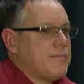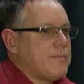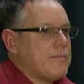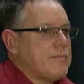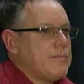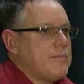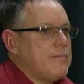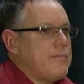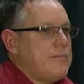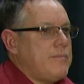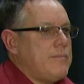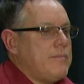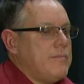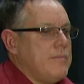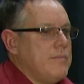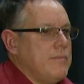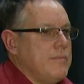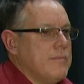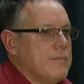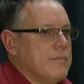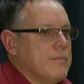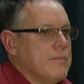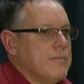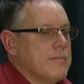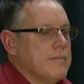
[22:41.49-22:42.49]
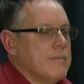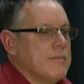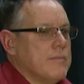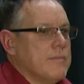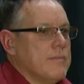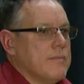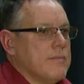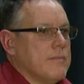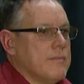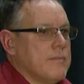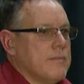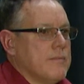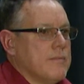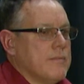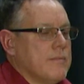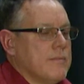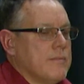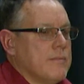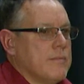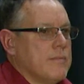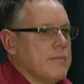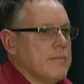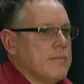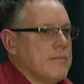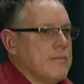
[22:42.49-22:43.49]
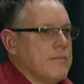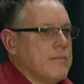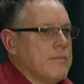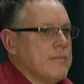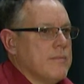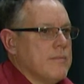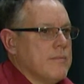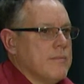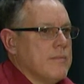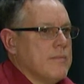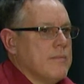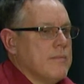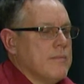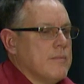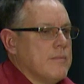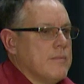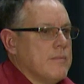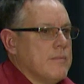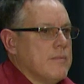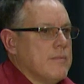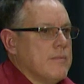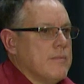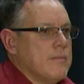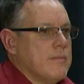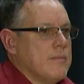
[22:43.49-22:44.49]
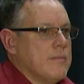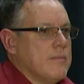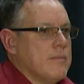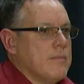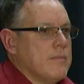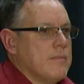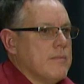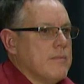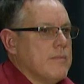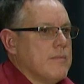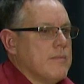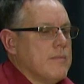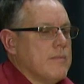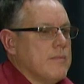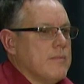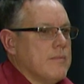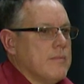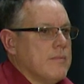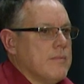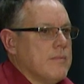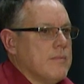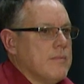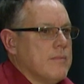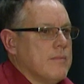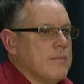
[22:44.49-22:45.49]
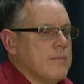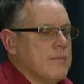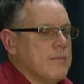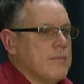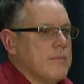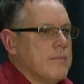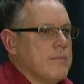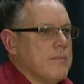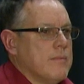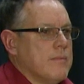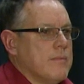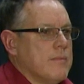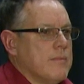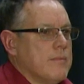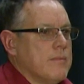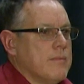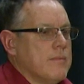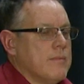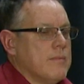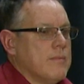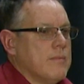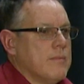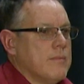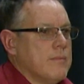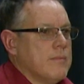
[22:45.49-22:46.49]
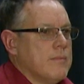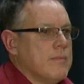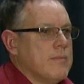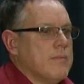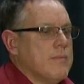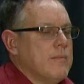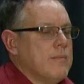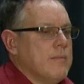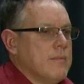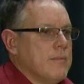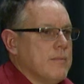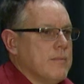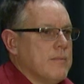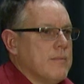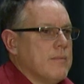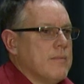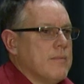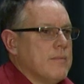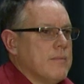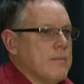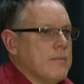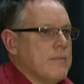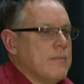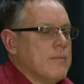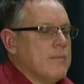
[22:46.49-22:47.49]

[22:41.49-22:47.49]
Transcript: (not speaking)